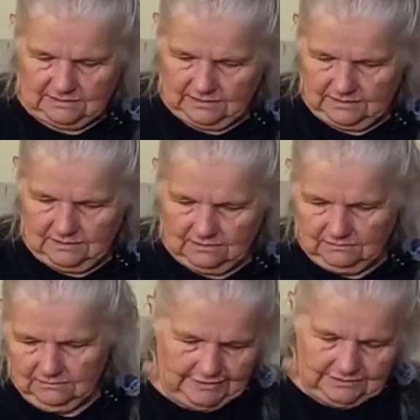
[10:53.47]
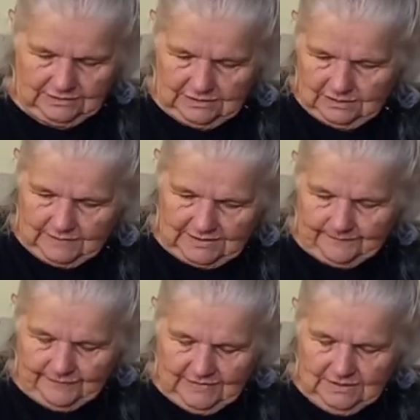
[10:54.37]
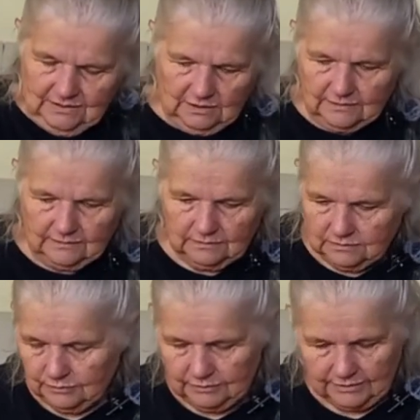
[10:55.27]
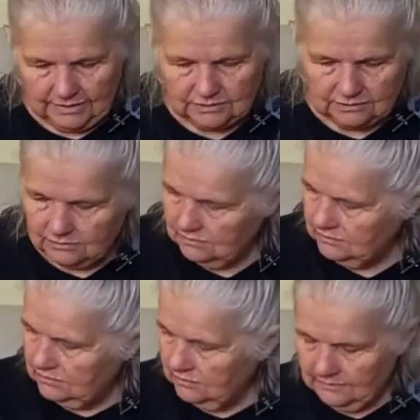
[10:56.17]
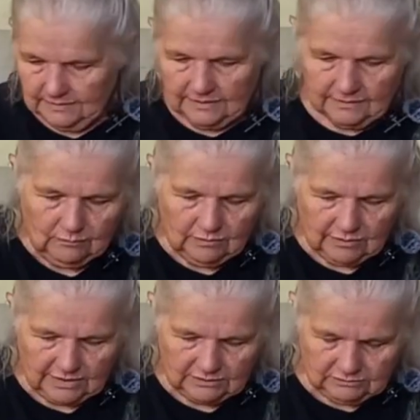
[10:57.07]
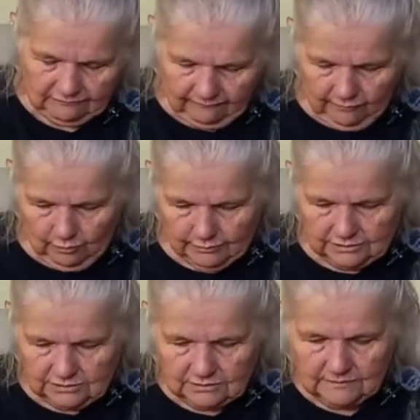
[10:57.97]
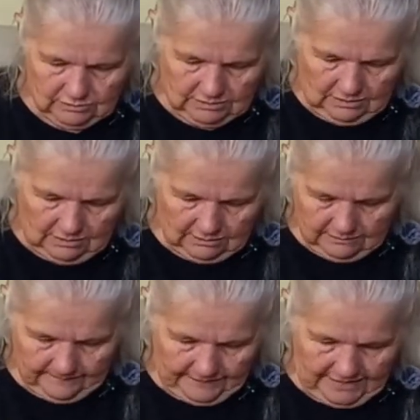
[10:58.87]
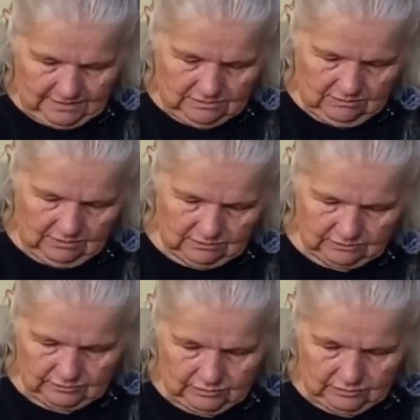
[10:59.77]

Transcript: that idea. But anyway, so we are going to use, and we are going to form it to a log. And you are